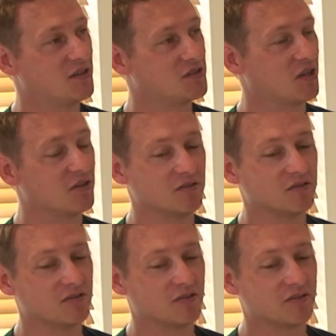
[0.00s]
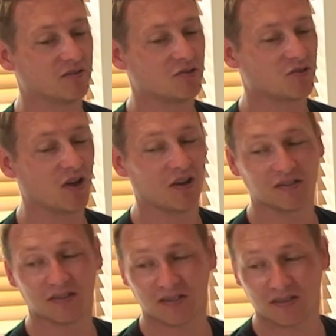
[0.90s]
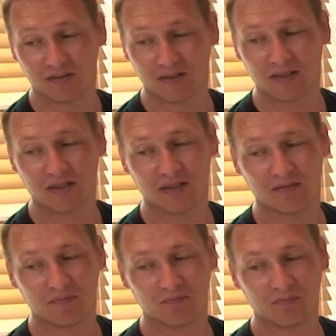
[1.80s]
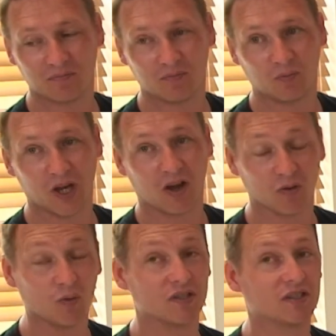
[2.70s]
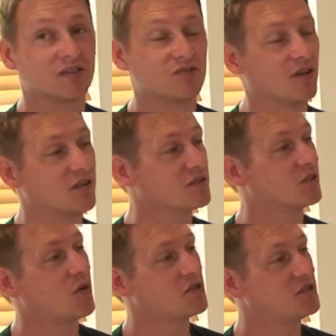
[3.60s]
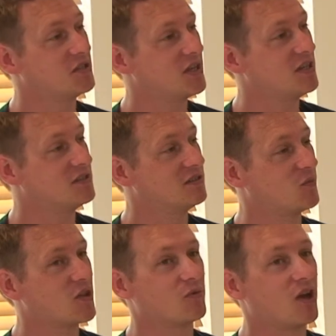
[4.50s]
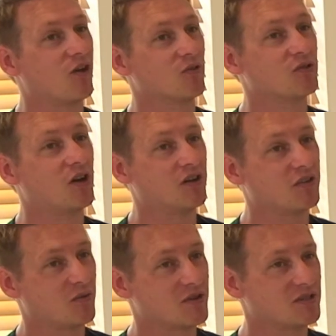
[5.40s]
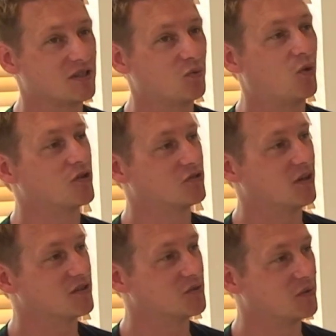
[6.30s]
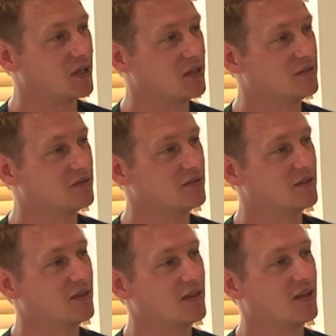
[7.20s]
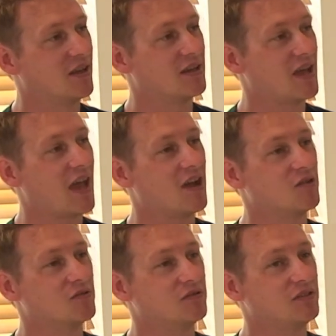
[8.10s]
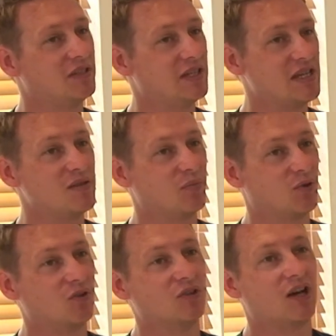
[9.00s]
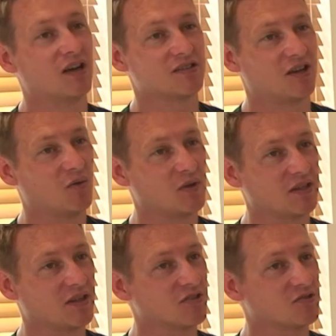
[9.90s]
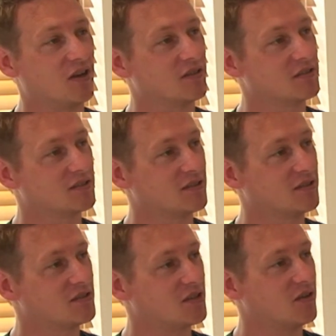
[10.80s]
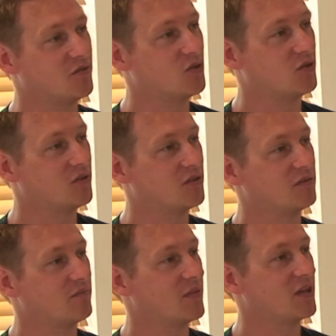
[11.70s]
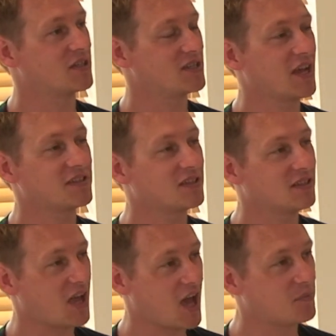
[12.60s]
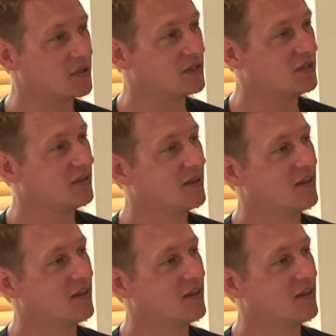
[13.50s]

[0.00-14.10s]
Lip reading: So trance, we are always in a trance. The question isn't whether we are or not. The question is, what trance are we in, and how deep or light are we in that trance? So if you're ecstatically happy